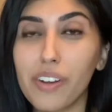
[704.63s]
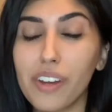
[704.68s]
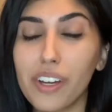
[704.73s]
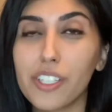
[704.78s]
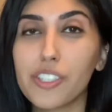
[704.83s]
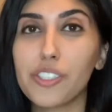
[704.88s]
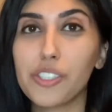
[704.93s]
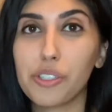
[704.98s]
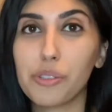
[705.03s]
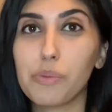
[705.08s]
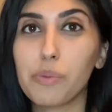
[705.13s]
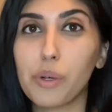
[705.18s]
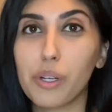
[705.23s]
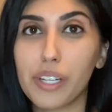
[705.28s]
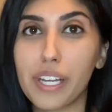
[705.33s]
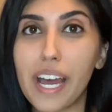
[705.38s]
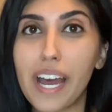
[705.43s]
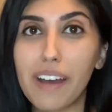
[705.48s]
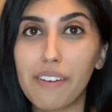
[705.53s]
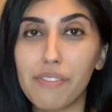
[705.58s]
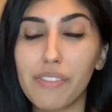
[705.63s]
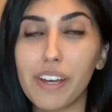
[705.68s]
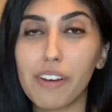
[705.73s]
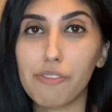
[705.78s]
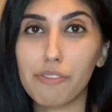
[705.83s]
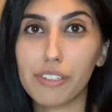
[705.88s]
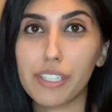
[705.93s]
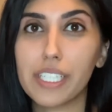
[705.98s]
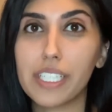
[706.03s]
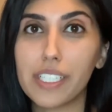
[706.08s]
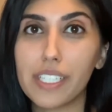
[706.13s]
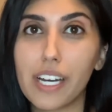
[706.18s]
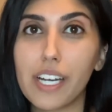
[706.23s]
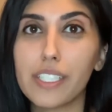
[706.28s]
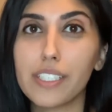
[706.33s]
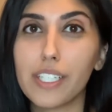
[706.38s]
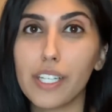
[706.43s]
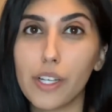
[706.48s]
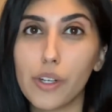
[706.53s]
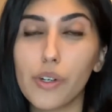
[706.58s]
I do want to have that really
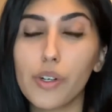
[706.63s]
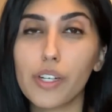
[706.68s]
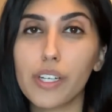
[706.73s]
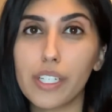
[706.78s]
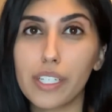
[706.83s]
nice look.